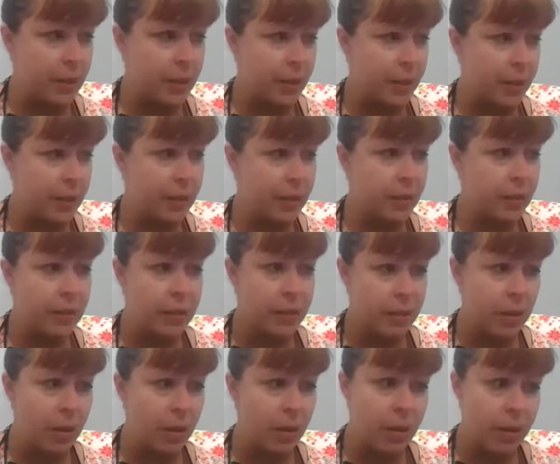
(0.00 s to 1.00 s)
that is
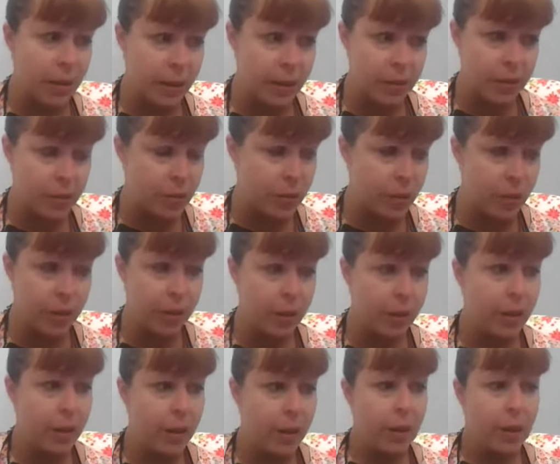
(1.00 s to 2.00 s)
as long as your